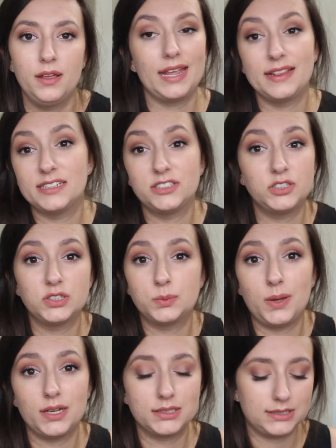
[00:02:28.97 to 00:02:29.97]
and this just
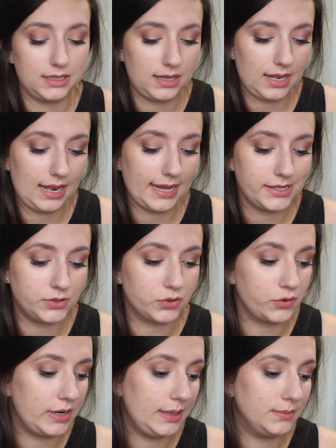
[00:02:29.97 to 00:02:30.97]
works like a
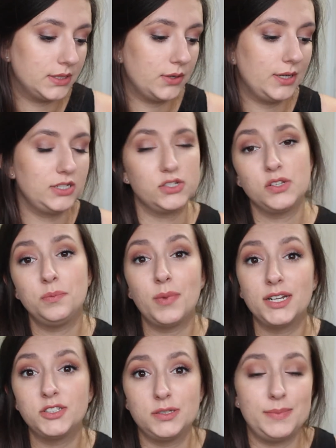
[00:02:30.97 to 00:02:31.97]
dream, so I
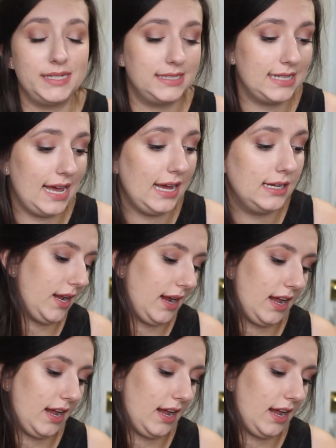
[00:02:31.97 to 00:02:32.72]
do miss that.